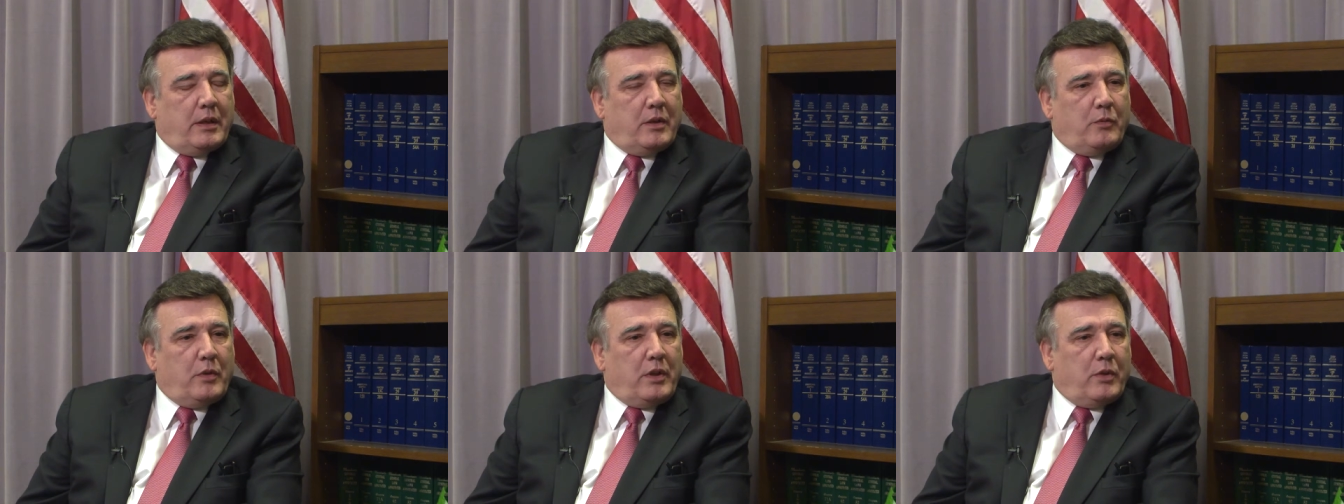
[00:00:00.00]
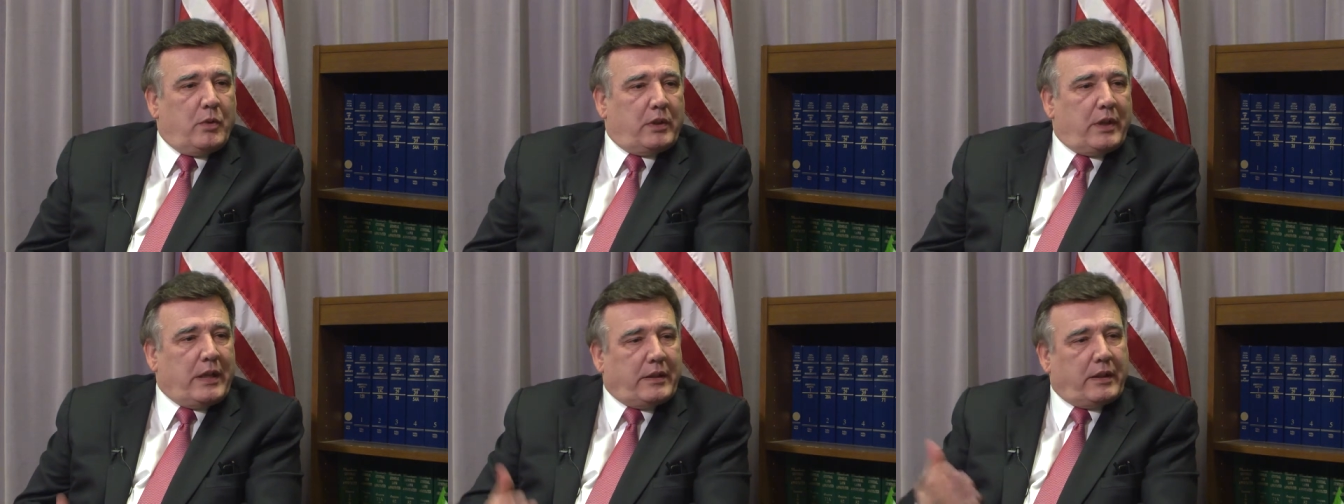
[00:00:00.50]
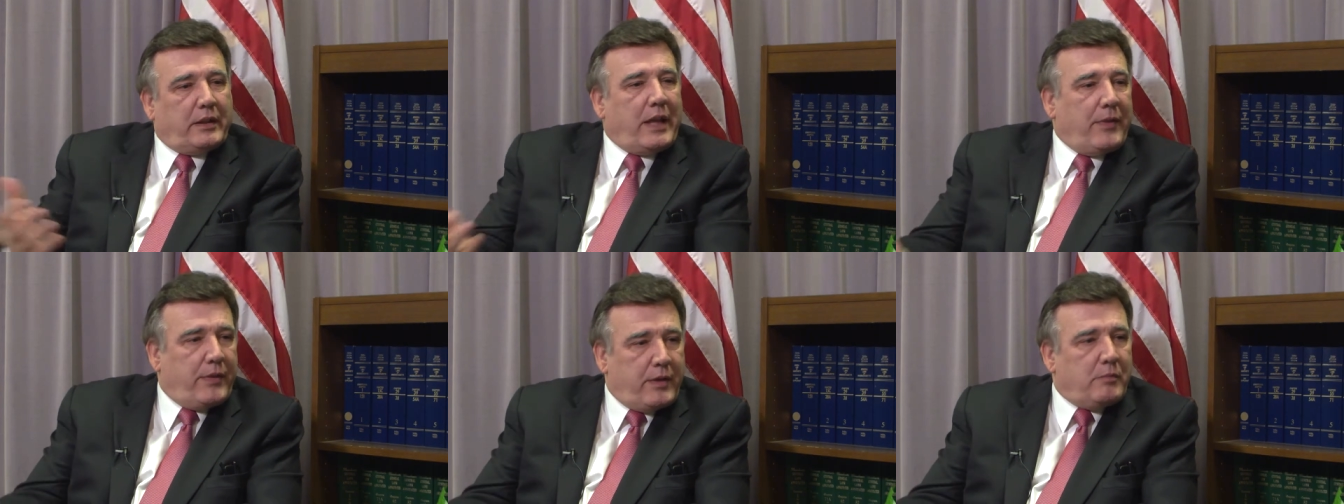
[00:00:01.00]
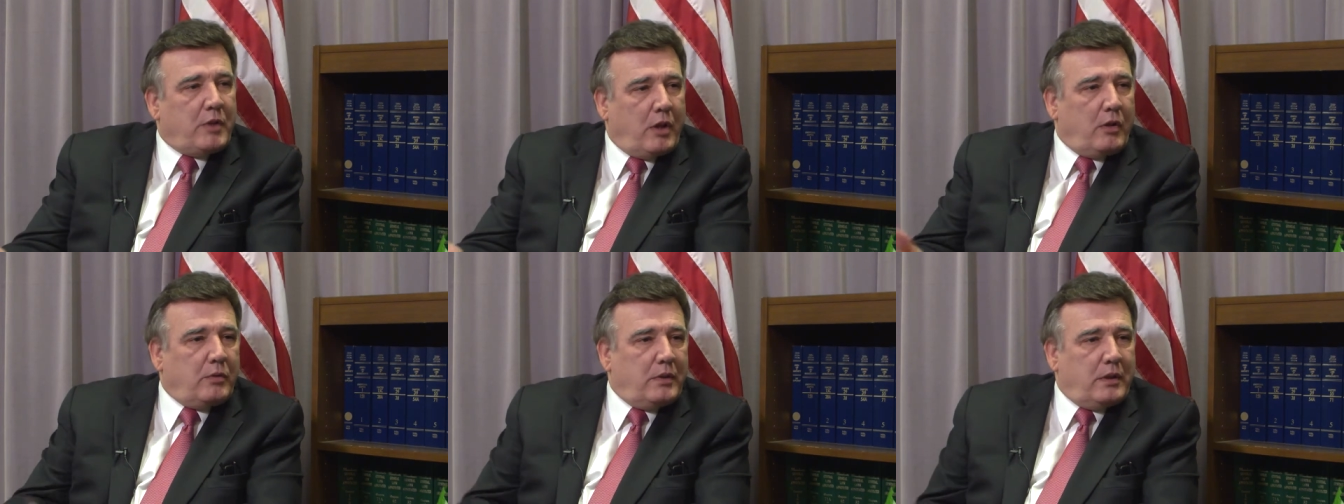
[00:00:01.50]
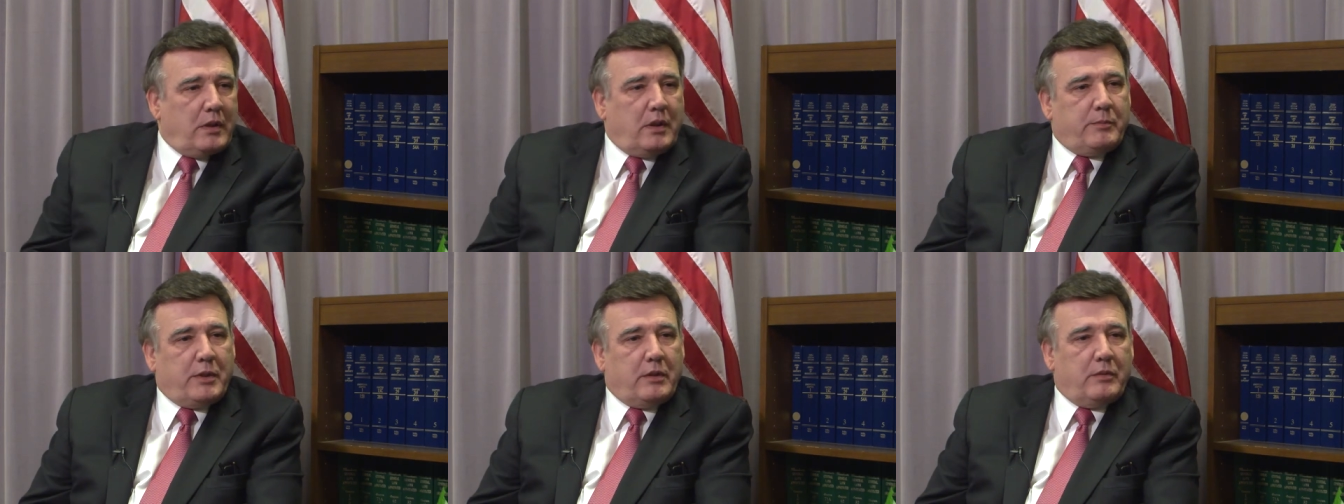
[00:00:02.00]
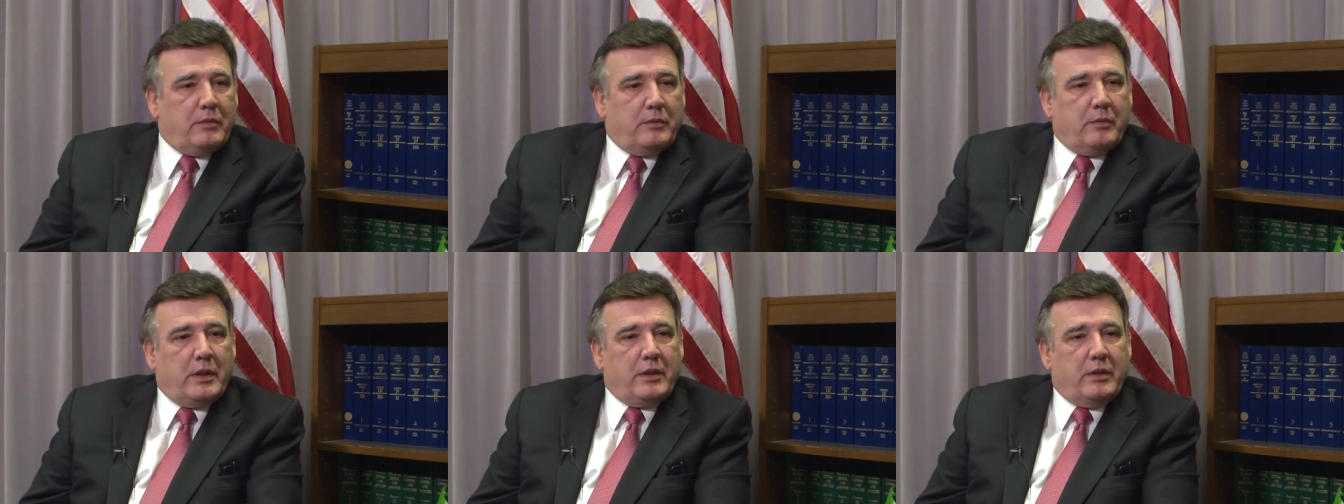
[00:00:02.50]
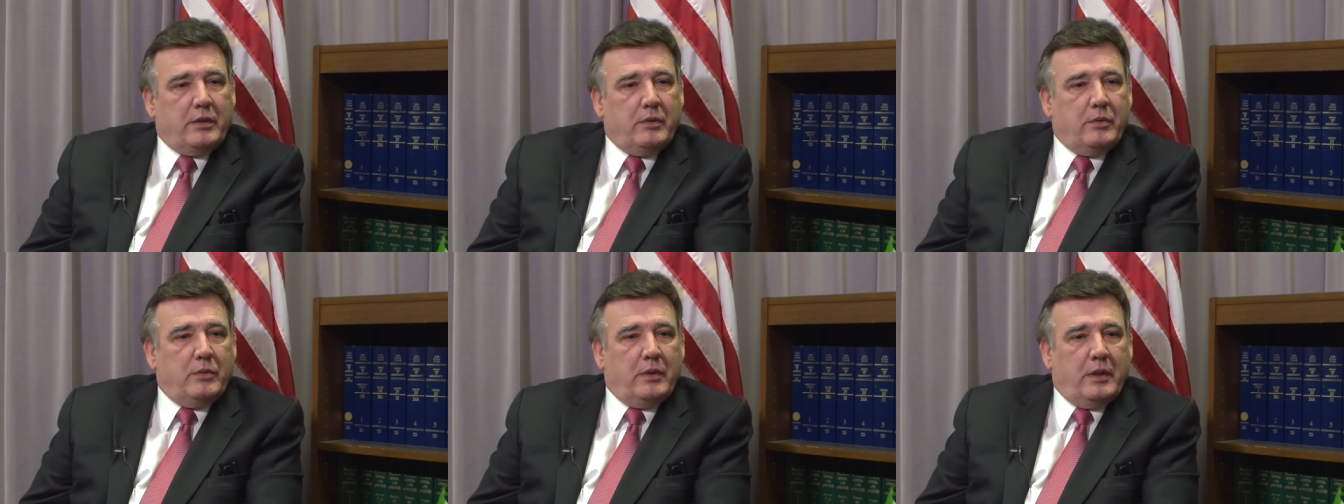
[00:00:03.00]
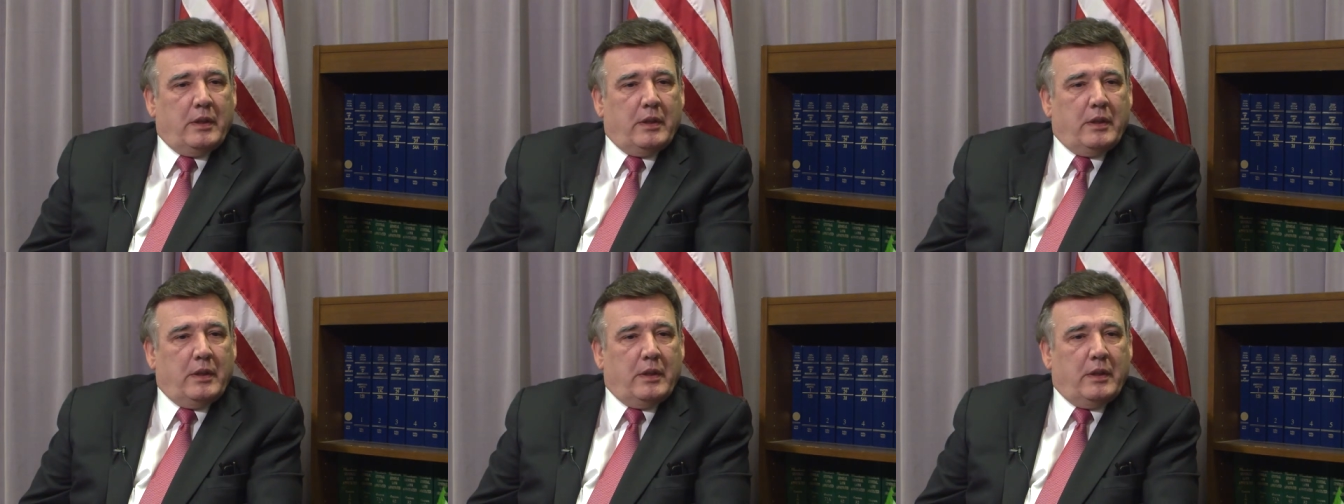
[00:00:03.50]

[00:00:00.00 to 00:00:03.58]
what you would like to let them know about what you